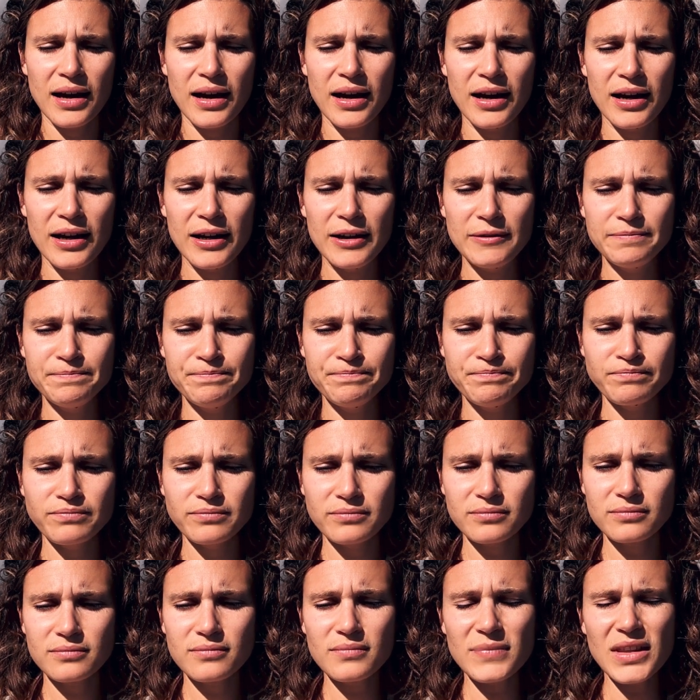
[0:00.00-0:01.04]

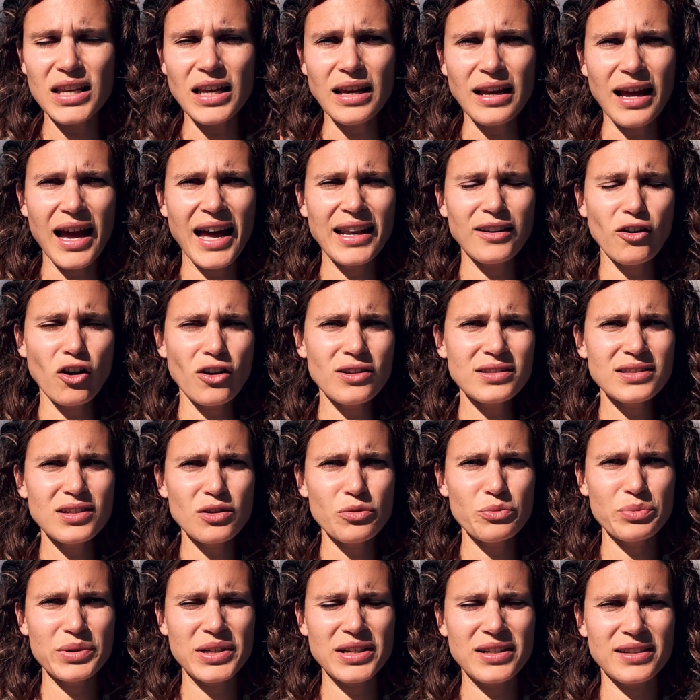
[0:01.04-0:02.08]
And
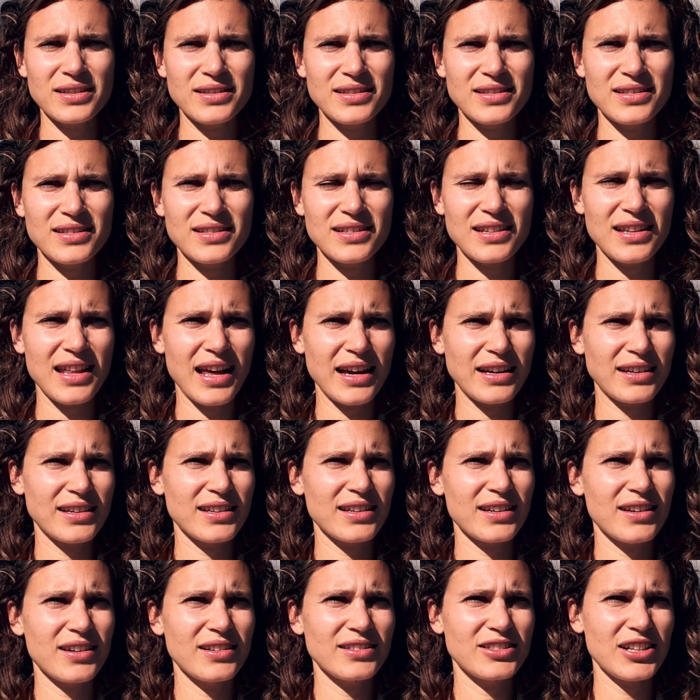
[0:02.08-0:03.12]
also because, like
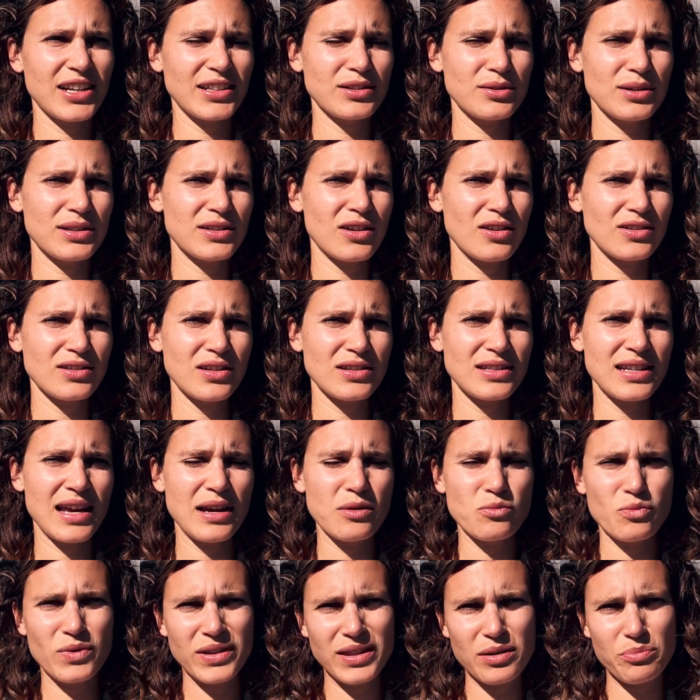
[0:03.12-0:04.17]
Jax was also
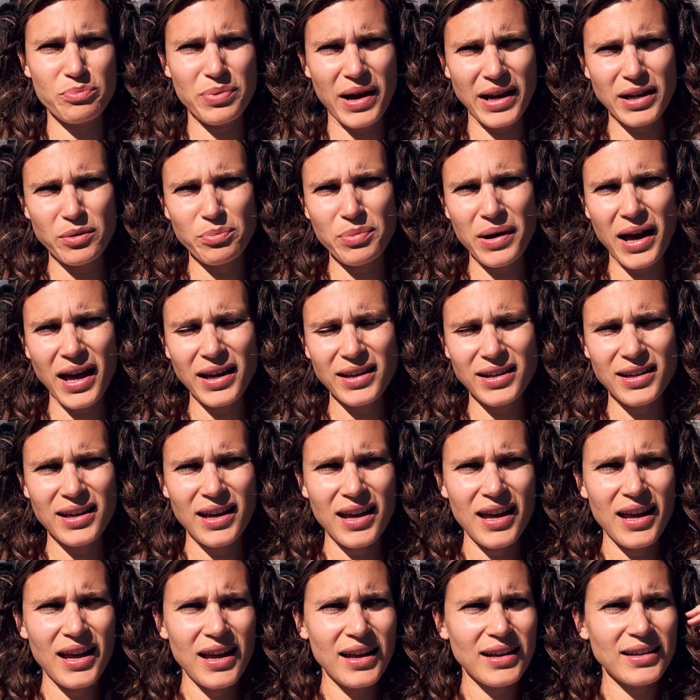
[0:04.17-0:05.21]
saying, with the backpack,
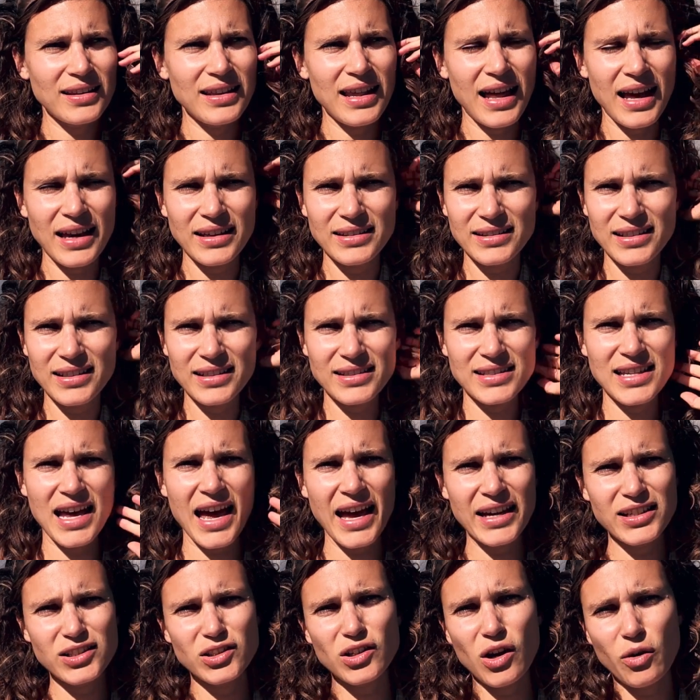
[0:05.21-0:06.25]
like there's
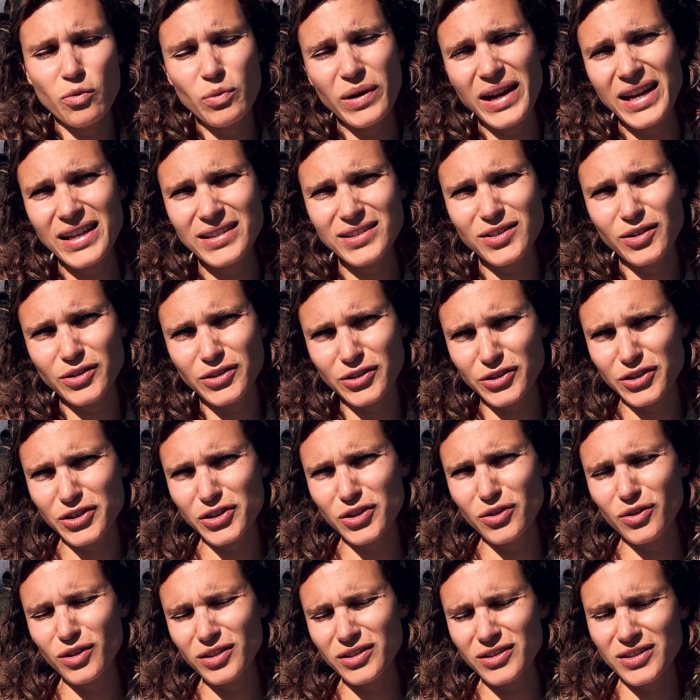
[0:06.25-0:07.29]
extra weight on your
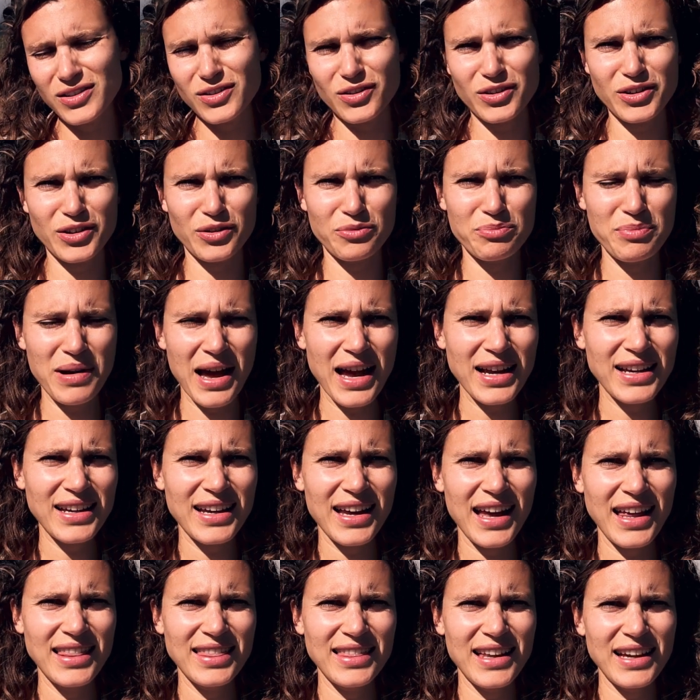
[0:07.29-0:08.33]
shoulders or your
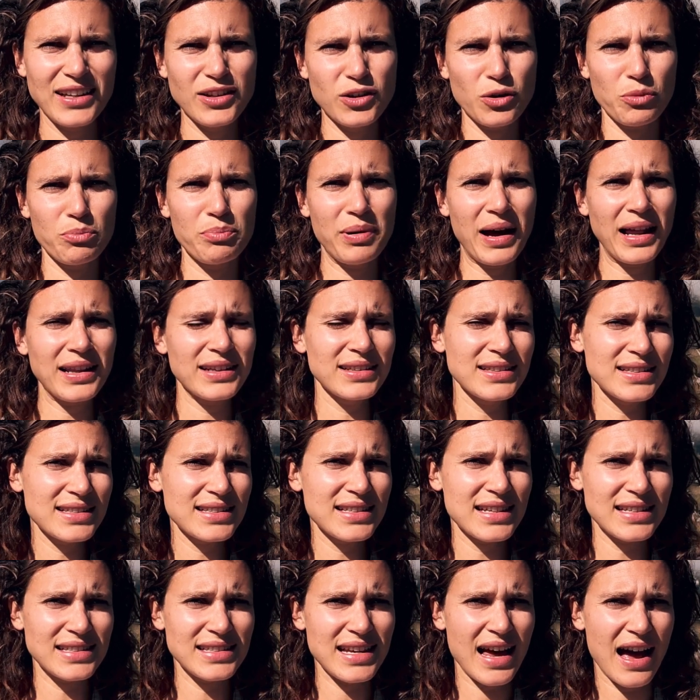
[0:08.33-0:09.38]
back, and then your
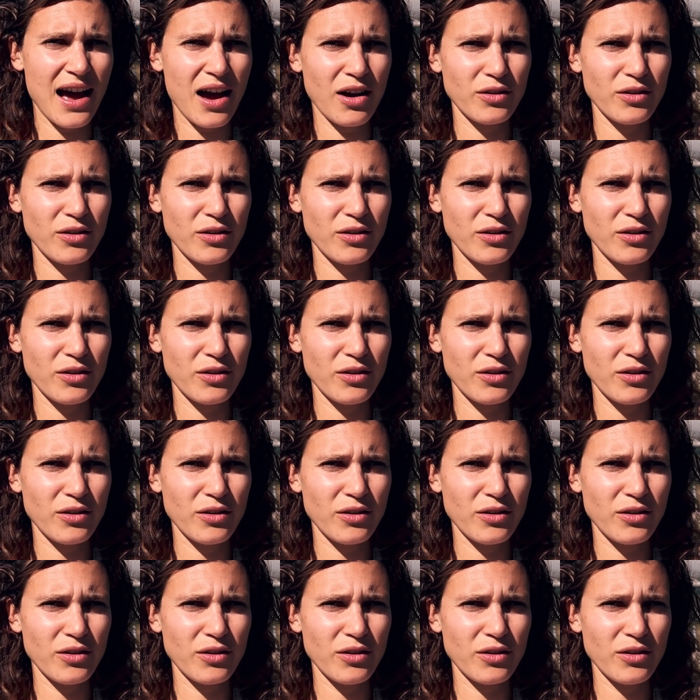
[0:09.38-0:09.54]
balance is